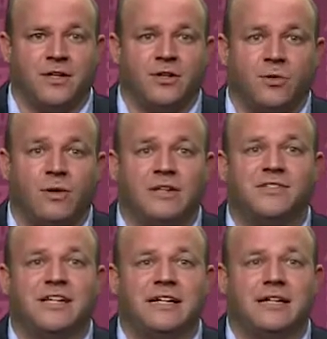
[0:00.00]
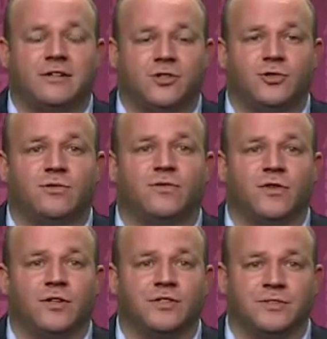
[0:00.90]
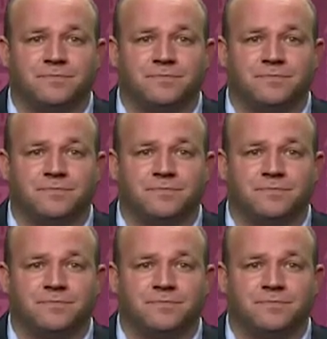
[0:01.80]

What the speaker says: Now, what they're saying here, June 1st,